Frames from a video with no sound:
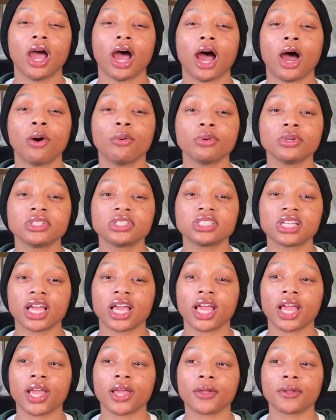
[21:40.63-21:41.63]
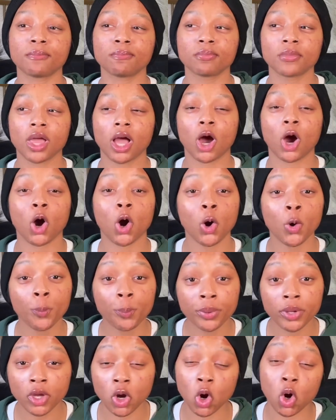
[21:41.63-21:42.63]
I would say
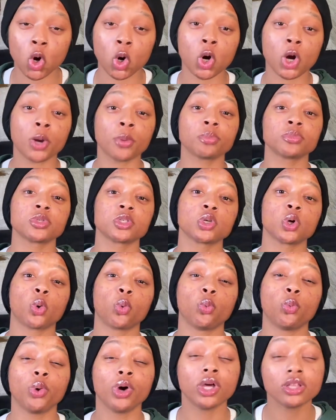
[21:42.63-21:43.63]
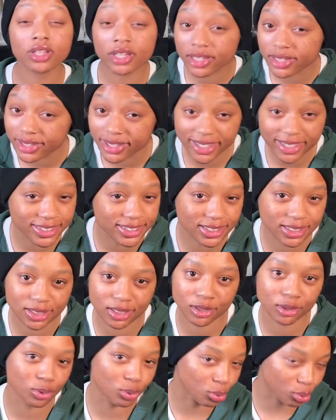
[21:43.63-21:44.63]
open arms, willingness
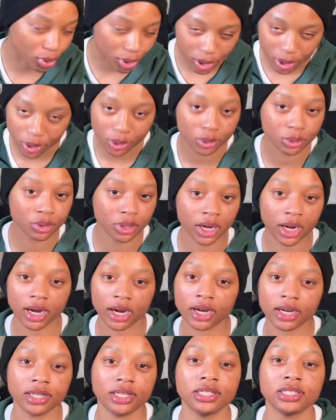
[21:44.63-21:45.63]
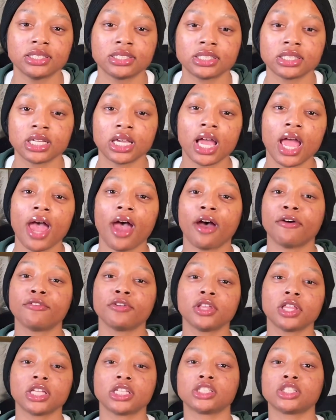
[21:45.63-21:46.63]
to grow. Honestly, I
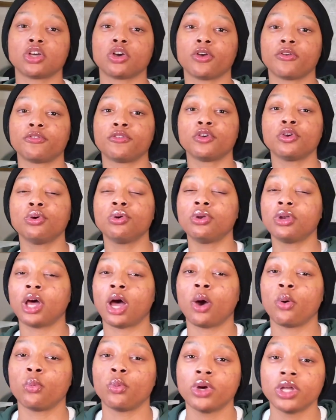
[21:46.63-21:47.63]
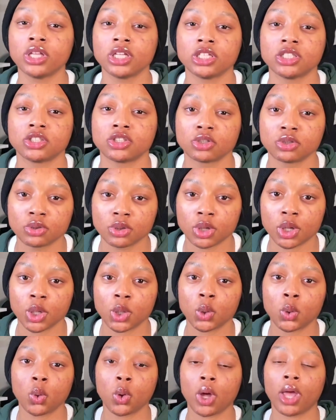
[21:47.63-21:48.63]
feel as though if you're not willing to
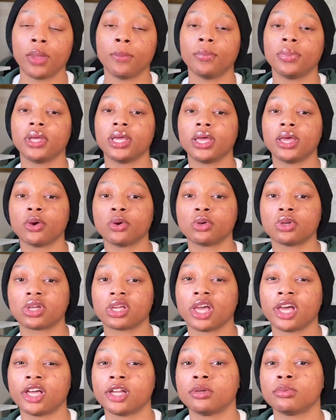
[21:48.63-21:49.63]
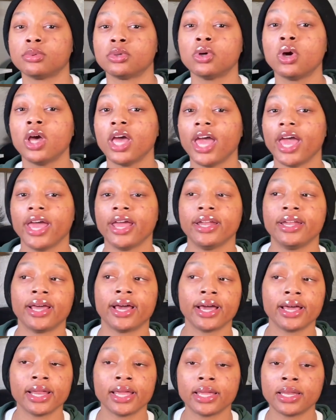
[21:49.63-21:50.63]
grow and be held accountable, and
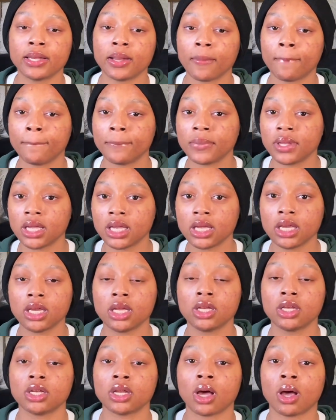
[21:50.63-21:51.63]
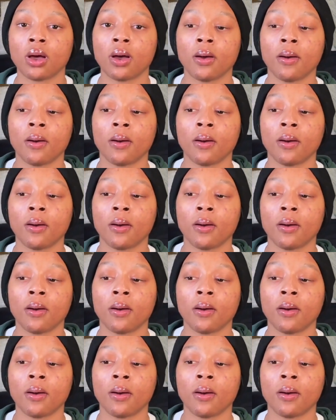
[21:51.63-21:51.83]
not in a mean,